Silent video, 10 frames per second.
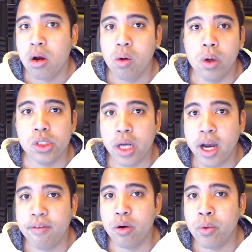Once you
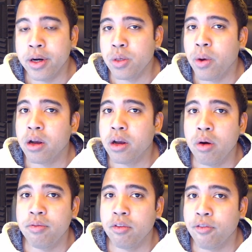have your winners, you want to go
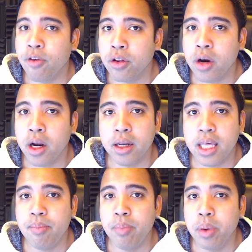even further and
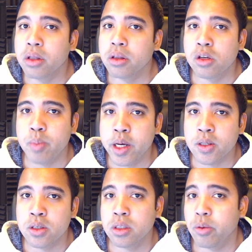keep building those
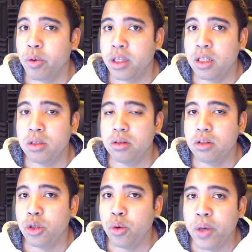pixels within
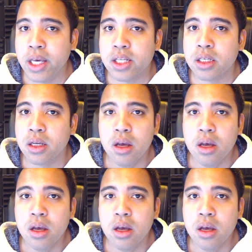2 weeks.